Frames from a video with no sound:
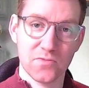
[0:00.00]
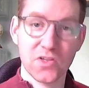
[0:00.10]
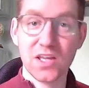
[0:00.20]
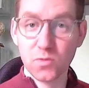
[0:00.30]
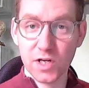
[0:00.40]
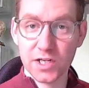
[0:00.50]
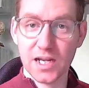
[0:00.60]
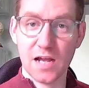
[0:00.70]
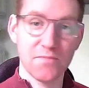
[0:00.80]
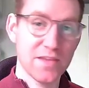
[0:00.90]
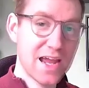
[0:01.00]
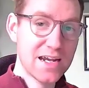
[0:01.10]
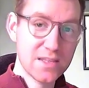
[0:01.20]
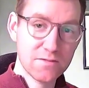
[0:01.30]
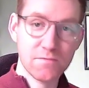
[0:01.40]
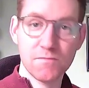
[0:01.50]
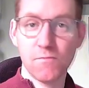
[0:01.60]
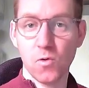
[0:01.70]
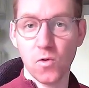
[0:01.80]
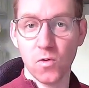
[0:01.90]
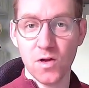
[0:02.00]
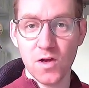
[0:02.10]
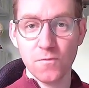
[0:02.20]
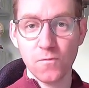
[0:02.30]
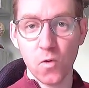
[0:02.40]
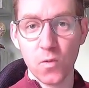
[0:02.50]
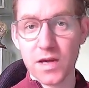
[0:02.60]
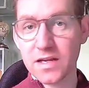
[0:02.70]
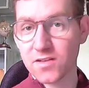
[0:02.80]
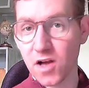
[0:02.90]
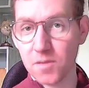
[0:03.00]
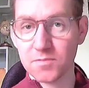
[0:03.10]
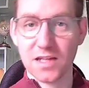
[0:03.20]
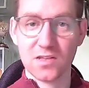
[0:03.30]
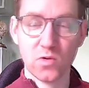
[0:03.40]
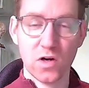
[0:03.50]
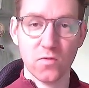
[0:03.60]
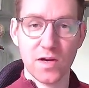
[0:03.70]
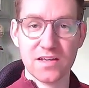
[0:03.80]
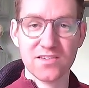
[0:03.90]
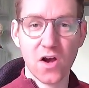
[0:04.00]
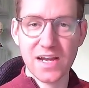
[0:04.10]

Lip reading: So that's what we're looking at. Anything from 4 weeks up to that 12 weeks.